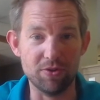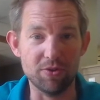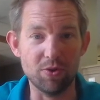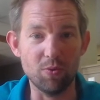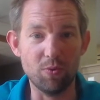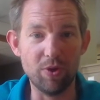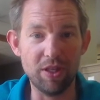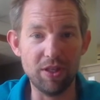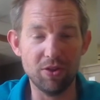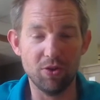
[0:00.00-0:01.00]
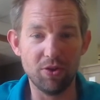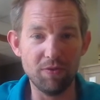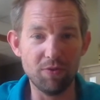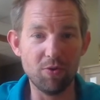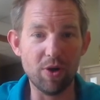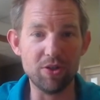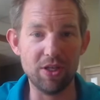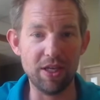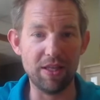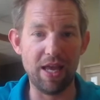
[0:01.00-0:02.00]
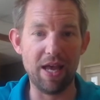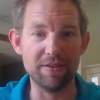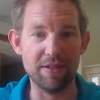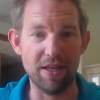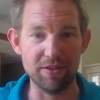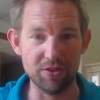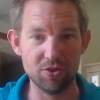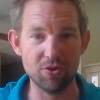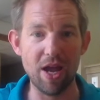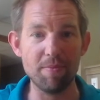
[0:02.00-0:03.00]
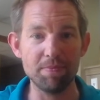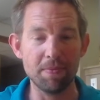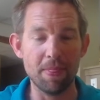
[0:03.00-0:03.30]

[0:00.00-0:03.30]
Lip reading: So really looking for a watch again that has that strap,